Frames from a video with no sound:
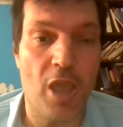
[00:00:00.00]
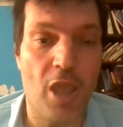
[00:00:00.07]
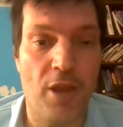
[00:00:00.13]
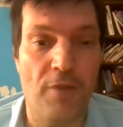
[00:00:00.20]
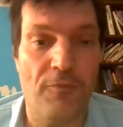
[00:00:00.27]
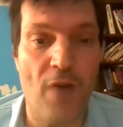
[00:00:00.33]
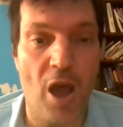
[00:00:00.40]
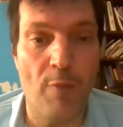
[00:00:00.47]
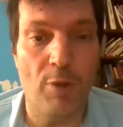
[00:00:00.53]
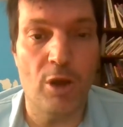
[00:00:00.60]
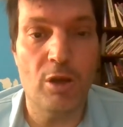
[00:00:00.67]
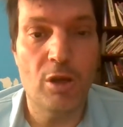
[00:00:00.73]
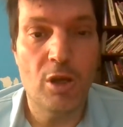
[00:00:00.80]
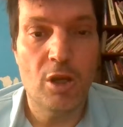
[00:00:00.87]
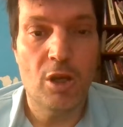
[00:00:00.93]
And if I'm
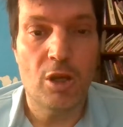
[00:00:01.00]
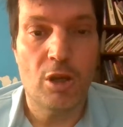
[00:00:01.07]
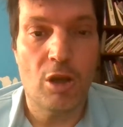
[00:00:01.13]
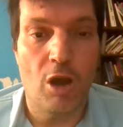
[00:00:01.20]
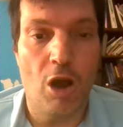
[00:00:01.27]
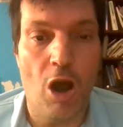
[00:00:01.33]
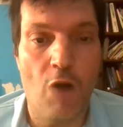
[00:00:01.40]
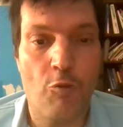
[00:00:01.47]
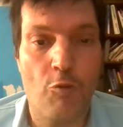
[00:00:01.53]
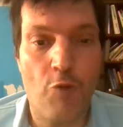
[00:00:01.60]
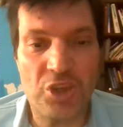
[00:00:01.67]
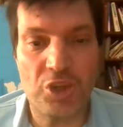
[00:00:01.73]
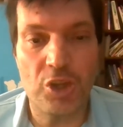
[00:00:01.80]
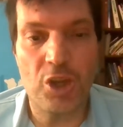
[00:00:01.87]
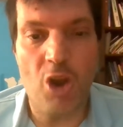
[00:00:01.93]
a
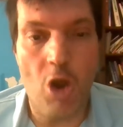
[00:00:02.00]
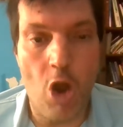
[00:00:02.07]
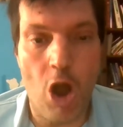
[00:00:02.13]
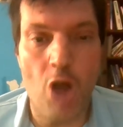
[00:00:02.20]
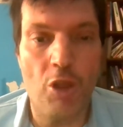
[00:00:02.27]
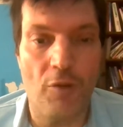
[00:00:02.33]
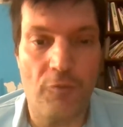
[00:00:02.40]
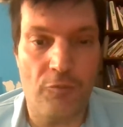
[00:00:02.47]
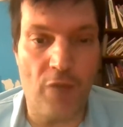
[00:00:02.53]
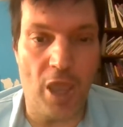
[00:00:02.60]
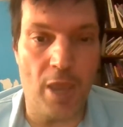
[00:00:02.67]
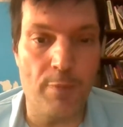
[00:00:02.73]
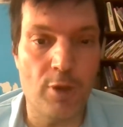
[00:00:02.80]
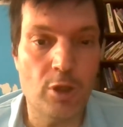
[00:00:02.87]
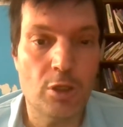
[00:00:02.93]
Wrestling Hall of
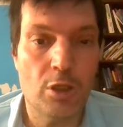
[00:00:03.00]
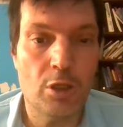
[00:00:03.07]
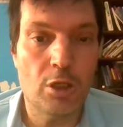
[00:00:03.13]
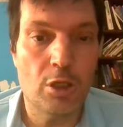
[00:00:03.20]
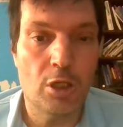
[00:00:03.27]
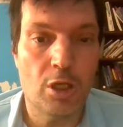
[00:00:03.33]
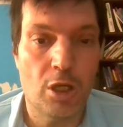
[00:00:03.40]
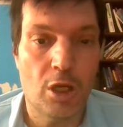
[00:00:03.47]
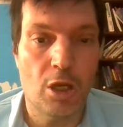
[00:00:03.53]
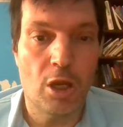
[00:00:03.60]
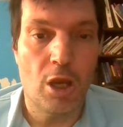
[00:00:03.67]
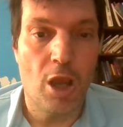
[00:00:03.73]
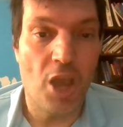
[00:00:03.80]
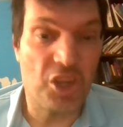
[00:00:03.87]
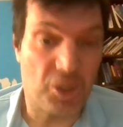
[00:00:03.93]
Fame,
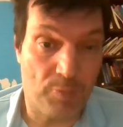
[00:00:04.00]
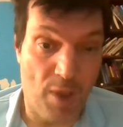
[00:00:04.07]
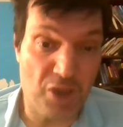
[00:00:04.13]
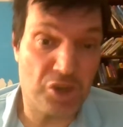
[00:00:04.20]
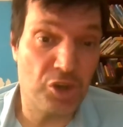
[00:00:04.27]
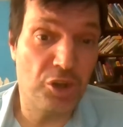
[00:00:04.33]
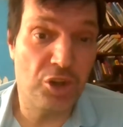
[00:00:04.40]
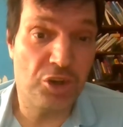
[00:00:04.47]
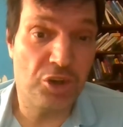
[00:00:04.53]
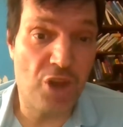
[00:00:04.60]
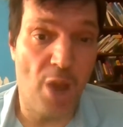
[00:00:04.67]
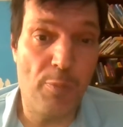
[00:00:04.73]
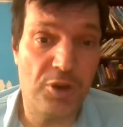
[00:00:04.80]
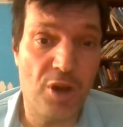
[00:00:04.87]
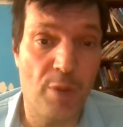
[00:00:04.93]
especially the
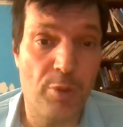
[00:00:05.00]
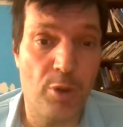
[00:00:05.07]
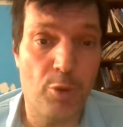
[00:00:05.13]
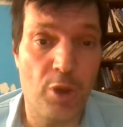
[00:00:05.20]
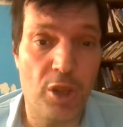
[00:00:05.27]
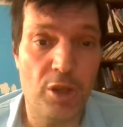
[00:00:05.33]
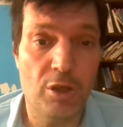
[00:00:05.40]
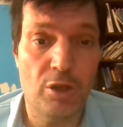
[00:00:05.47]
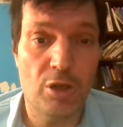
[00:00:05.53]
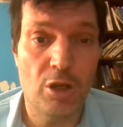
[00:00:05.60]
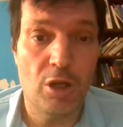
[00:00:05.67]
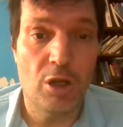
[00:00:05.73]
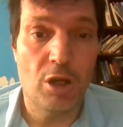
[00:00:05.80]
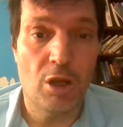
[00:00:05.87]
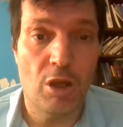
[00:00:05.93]
WWE,
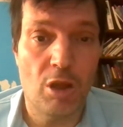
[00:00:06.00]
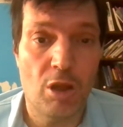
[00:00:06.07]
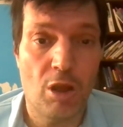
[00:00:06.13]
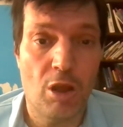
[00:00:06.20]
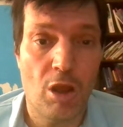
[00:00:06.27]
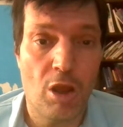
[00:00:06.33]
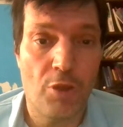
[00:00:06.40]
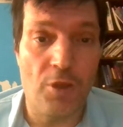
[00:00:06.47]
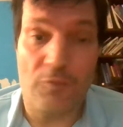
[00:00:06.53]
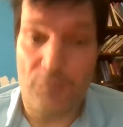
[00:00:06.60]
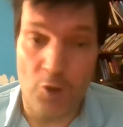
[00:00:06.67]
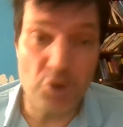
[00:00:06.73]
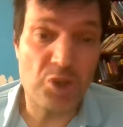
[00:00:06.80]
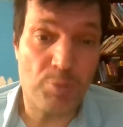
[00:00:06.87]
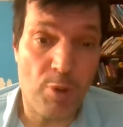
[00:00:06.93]
the
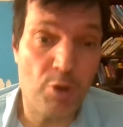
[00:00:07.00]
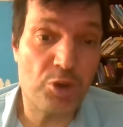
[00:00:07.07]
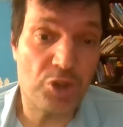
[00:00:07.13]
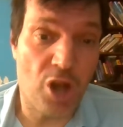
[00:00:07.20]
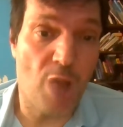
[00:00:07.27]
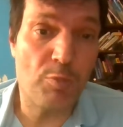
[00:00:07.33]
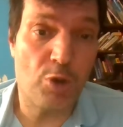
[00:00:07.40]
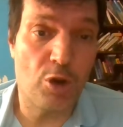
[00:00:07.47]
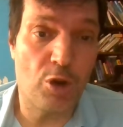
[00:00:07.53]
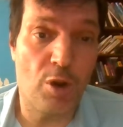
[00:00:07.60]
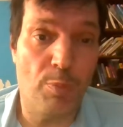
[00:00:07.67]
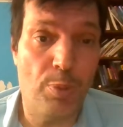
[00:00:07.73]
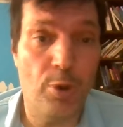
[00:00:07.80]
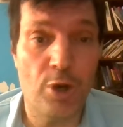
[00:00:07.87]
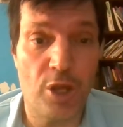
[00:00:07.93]
first person I'm going to
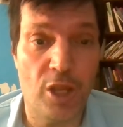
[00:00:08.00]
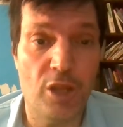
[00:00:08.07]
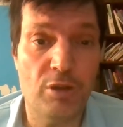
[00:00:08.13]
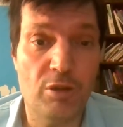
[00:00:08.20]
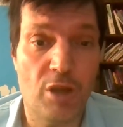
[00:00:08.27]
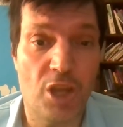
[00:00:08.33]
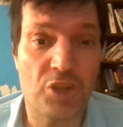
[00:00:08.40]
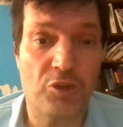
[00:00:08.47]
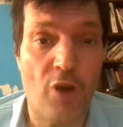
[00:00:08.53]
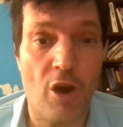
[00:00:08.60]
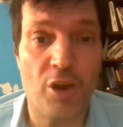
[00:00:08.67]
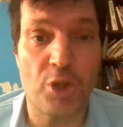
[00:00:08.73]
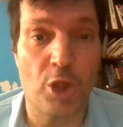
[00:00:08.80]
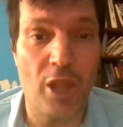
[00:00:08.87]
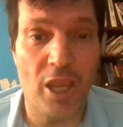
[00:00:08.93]
put in, as far
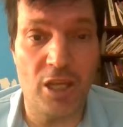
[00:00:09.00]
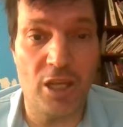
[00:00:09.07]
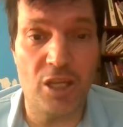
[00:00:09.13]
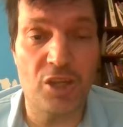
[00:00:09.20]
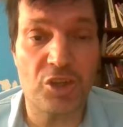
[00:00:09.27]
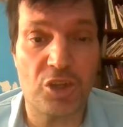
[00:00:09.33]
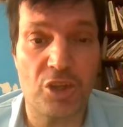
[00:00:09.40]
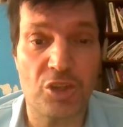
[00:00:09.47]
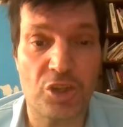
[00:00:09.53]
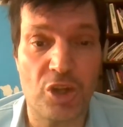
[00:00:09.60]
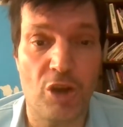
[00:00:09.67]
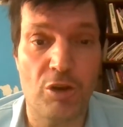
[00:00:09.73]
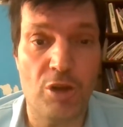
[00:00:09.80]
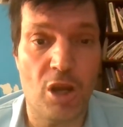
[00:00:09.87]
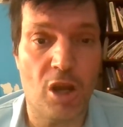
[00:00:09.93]
as a lady is
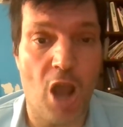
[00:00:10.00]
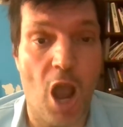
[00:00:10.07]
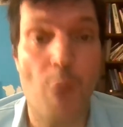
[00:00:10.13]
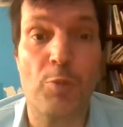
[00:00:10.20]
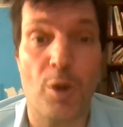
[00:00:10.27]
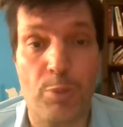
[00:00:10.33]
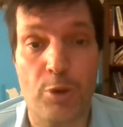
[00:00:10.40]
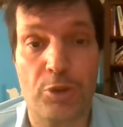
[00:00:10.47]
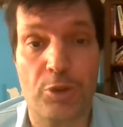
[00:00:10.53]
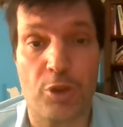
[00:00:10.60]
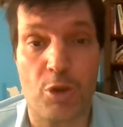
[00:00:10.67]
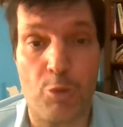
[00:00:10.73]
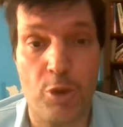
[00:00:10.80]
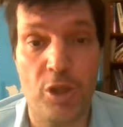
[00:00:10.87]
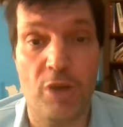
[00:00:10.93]
concerned, I'm going to put the
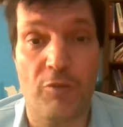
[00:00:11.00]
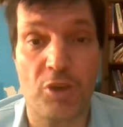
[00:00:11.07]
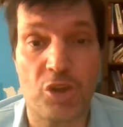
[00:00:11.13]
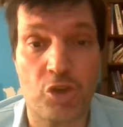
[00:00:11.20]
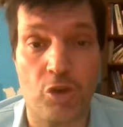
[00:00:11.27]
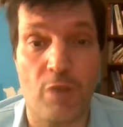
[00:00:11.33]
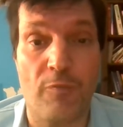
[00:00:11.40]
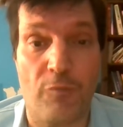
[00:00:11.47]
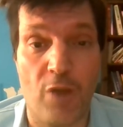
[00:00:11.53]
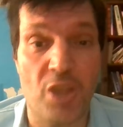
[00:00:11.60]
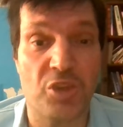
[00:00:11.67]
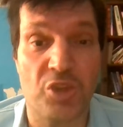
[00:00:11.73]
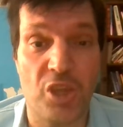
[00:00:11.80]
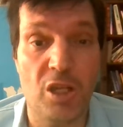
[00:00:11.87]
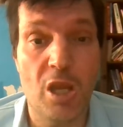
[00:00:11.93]
Queen of Extreme,
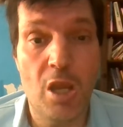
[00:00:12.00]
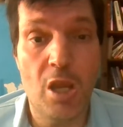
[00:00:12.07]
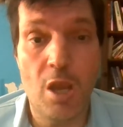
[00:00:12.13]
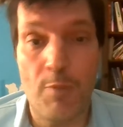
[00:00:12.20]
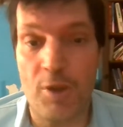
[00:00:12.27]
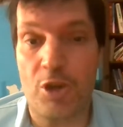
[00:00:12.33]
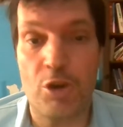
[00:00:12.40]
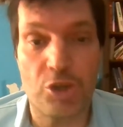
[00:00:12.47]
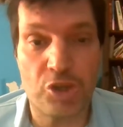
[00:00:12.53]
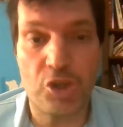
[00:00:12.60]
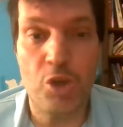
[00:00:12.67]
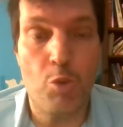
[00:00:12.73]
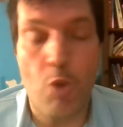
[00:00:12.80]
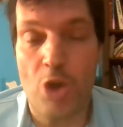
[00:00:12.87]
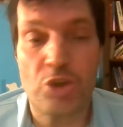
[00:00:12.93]
Francine, because
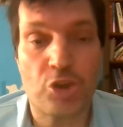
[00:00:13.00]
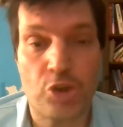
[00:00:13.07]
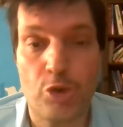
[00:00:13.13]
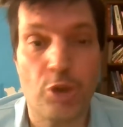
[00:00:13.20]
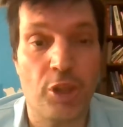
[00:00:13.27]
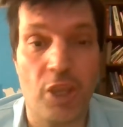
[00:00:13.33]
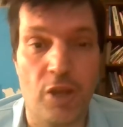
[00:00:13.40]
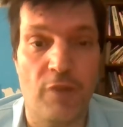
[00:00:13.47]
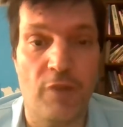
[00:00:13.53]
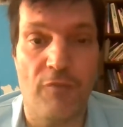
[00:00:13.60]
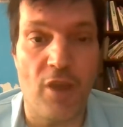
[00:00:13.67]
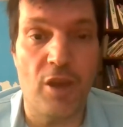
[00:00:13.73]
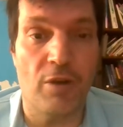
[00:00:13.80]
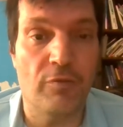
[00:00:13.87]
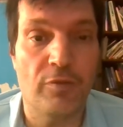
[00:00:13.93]
she was truly
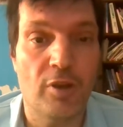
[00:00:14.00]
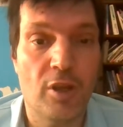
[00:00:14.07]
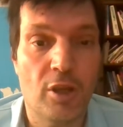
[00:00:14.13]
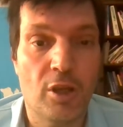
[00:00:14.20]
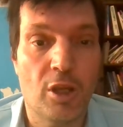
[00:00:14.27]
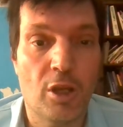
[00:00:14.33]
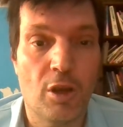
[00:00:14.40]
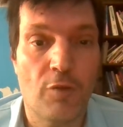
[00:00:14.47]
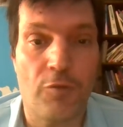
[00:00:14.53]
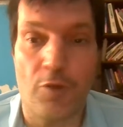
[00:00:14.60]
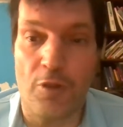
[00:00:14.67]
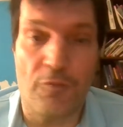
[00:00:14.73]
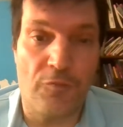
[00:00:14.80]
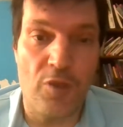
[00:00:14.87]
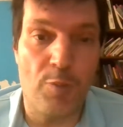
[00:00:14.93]
innovative for
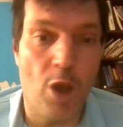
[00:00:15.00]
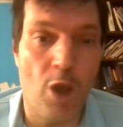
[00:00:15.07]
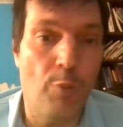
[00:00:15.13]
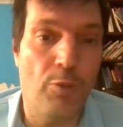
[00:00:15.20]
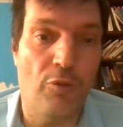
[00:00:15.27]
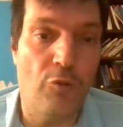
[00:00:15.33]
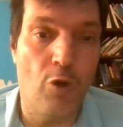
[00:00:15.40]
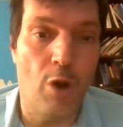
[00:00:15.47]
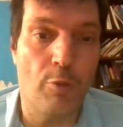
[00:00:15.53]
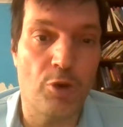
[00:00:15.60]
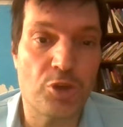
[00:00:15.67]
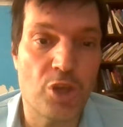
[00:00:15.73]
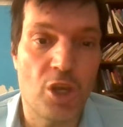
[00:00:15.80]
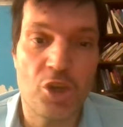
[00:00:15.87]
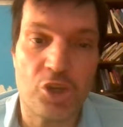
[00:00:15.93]
the female
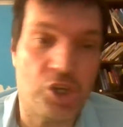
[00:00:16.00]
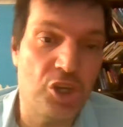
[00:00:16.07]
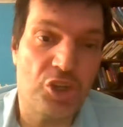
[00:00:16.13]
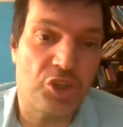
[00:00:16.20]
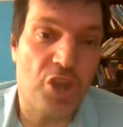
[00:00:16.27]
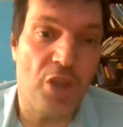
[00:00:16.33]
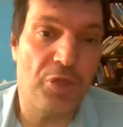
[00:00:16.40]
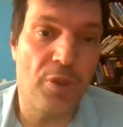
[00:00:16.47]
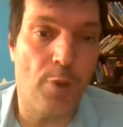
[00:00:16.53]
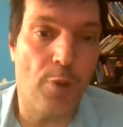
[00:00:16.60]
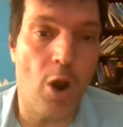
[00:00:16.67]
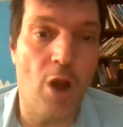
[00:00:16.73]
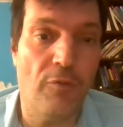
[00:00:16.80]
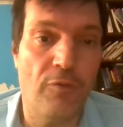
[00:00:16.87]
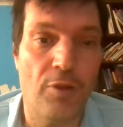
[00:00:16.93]
performers. She set the
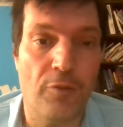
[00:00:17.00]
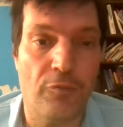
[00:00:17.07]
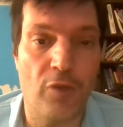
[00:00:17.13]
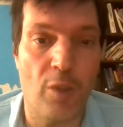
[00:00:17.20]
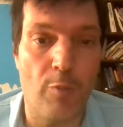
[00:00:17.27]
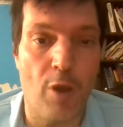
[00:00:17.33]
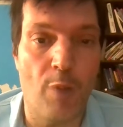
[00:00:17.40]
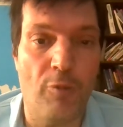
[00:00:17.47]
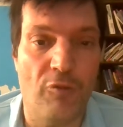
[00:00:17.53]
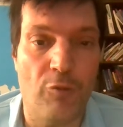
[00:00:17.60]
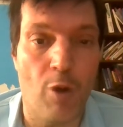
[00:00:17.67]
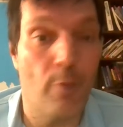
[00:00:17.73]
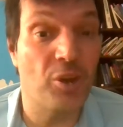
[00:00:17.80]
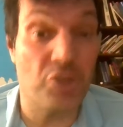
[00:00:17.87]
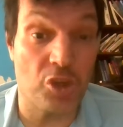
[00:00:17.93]
bar for the female
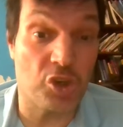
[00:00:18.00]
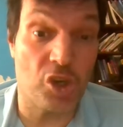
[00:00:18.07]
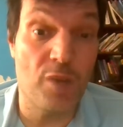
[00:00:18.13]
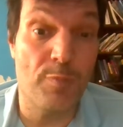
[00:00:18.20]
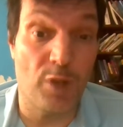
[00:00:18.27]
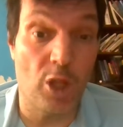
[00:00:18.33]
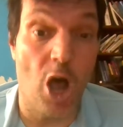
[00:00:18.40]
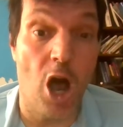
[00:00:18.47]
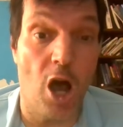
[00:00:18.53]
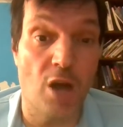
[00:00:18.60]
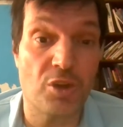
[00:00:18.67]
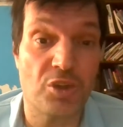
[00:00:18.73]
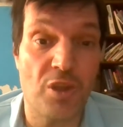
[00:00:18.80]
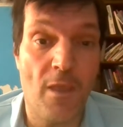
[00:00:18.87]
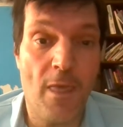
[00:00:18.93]
performers, and she
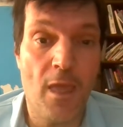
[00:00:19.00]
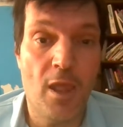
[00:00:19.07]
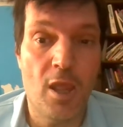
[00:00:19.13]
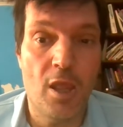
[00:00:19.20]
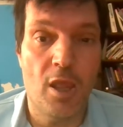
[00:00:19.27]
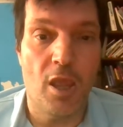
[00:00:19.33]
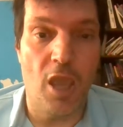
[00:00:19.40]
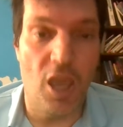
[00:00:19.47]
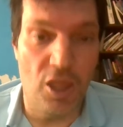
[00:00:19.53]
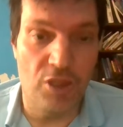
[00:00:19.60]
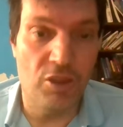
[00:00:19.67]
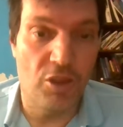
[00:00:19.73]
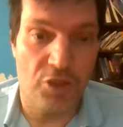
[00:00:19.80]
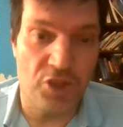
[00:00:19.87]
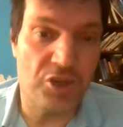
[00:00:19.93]
belongs
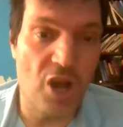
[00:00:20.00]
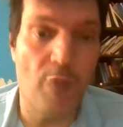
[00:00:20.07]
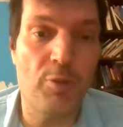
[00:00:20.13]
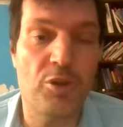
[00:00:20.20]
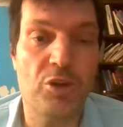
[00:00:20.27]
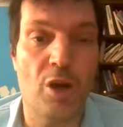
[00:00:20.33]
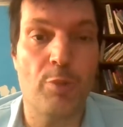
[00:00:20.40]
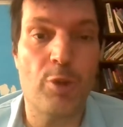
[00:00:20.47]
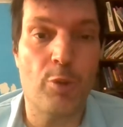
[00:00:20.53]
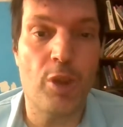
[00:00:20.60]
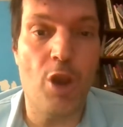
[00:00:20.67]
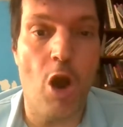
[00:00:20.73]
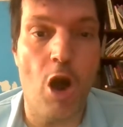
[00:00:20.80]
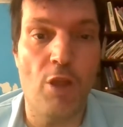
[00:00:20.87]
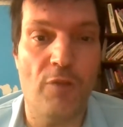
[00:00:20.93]
in the WWE
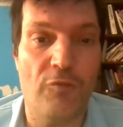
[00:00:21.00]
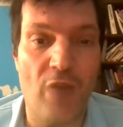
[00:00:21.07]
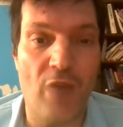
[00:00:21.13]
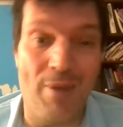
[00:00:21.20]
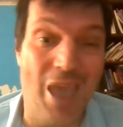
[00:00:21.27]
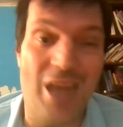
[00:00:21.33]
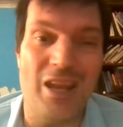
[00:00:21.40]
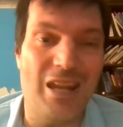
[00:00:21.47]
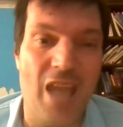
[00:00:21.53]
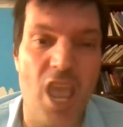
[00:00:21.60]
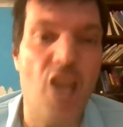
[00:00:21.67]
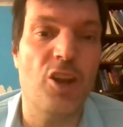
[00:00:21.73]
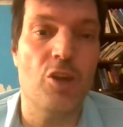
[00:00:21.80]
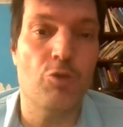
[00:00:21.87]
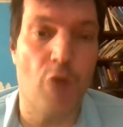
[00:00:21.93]
Hall of Fame and in
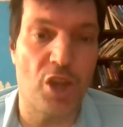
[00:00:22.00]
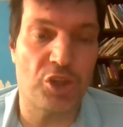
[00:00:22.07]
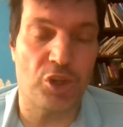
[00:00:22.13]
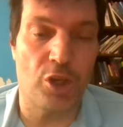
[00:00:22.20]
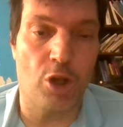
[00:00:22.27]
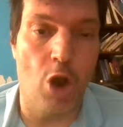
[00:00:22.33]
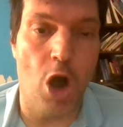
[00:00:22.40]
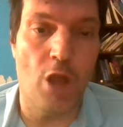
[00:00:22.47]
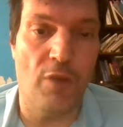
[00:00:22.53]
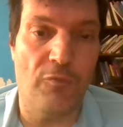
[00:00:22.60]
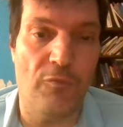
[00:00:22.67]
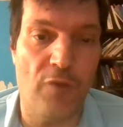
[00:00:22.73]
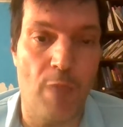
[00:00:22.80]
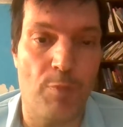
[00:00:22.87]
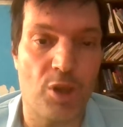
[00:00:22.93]
any Wrestling Hall of
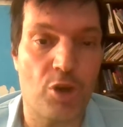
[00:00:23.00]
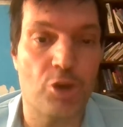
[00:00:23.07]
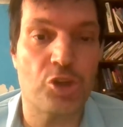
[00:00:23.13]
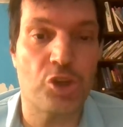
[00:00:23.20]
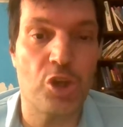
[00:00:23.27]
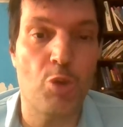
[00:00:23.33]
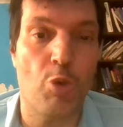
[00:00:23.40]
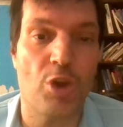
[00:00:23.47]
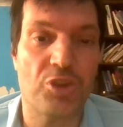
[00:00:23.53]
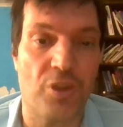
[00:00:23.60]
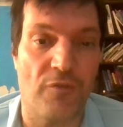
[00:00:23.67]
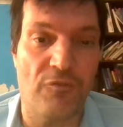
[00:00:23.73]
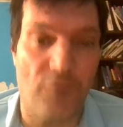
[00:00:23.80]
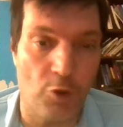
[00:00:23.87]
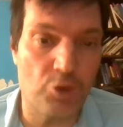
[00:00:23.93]
Fame because she was
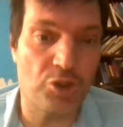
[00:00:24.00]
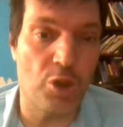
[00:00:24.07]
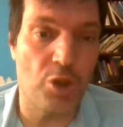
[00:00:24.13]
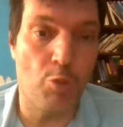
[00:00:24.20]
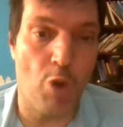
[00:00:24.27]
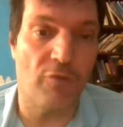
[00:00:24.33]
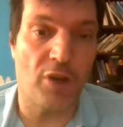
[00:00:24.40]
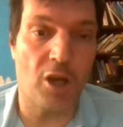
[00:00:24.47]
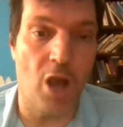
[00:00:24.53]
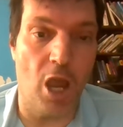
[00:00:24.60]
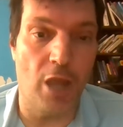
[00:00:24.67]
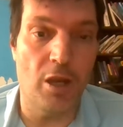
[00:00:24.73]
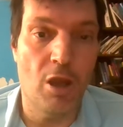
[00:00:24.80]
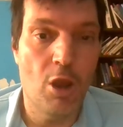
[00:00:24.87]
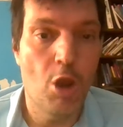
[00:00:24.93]
the first and one of a kind.